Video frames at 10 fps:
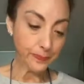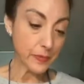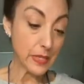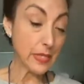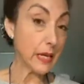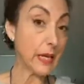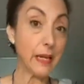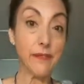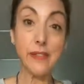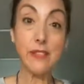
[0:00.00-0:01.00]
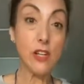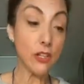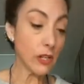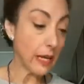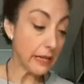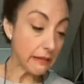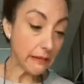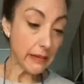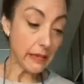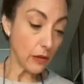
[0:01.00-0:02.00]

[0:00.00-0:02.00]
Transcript: see, I haven't done anything